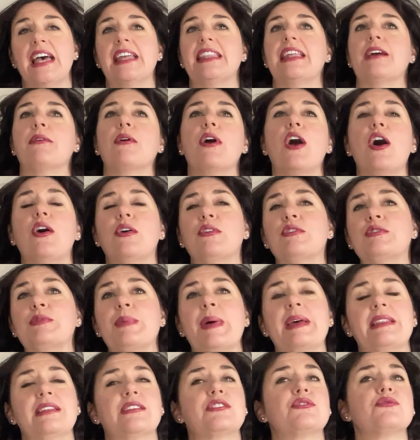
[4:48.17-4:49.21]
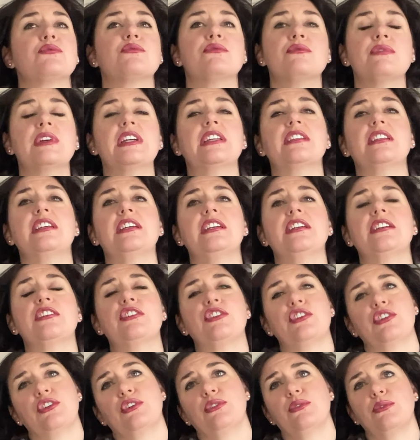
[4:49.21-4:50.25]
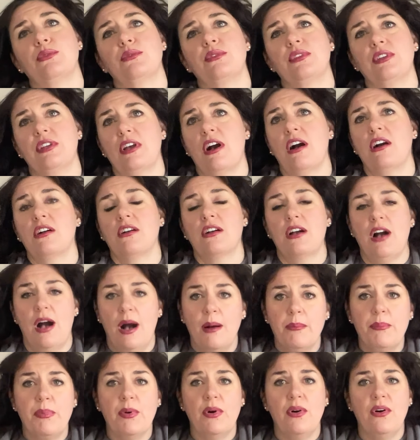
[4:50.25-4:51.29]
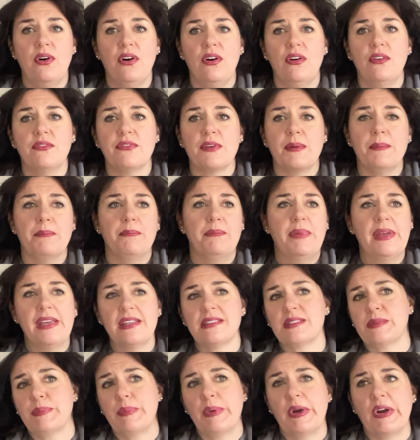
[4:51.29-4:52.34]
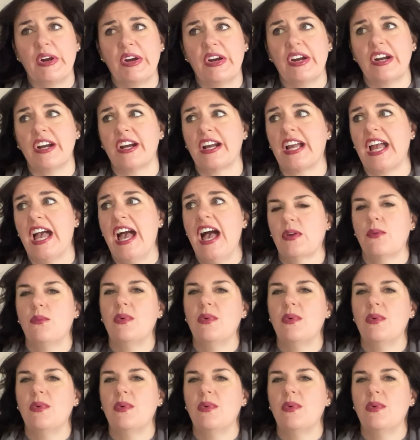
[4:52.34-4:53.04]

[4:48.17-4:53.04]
They were owned by this really cute young couple from Pittsburgh.